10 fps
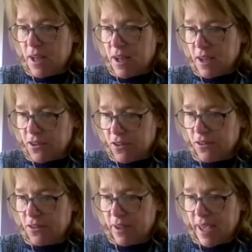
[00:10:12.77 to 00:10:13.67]
a
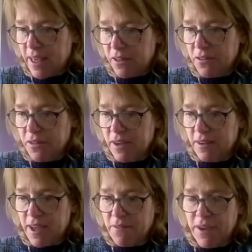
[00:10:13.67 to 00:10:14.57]
good, healthy,
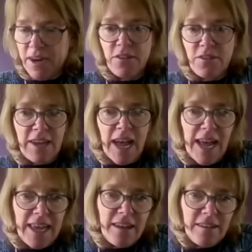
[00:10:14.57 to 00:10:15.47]
diverse
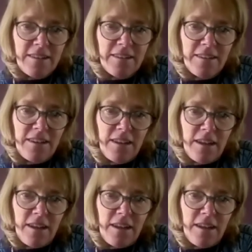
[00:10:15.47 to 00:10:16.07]
diet, yeah.